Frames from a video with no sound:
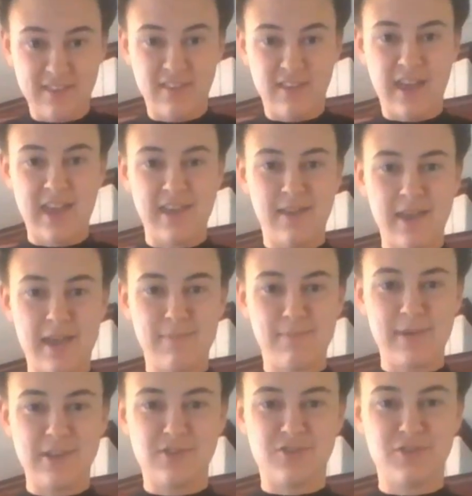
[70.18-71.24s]
has I I
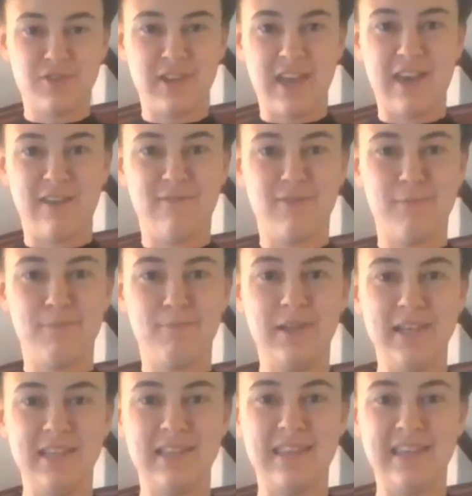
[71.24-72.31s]
made sure to have the pleat